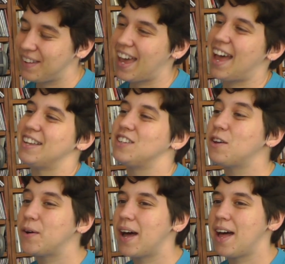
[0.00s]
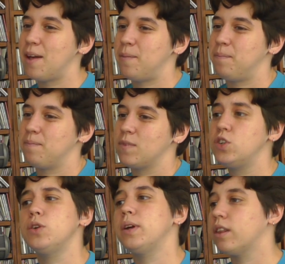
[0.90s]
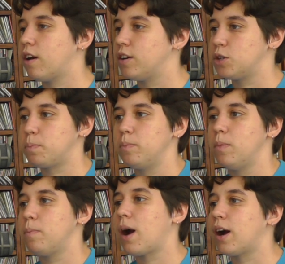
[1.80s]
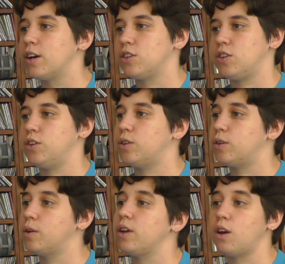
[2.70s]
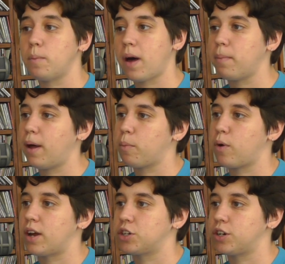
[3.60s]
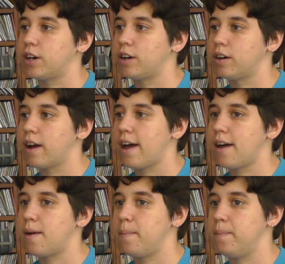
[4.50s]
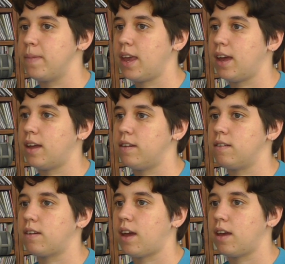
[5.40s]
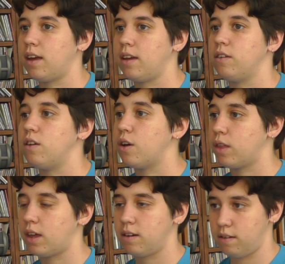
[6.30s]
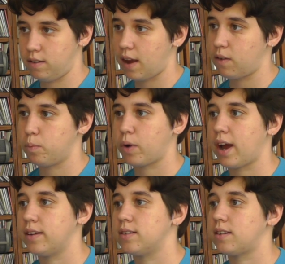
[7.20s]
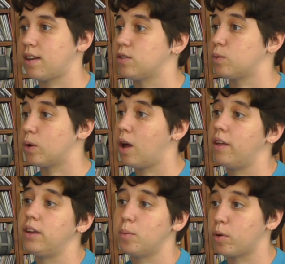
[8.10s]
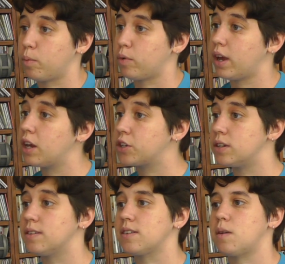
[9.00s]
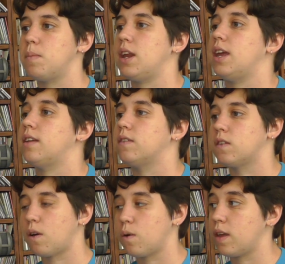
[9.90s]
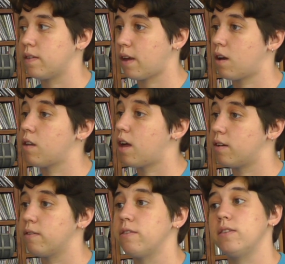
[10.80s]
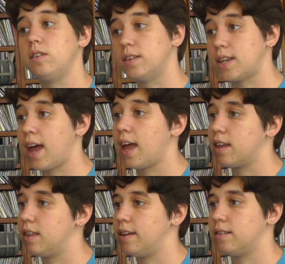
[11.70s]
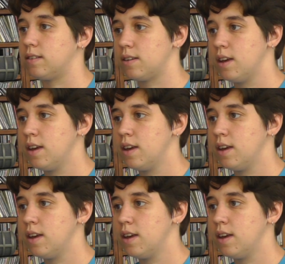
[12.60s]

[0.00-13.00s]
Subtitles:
Yeah, so due in large part to public pressure, and I know that David Price has a role on the Appropriations Committee, and so he's got a lot of say in these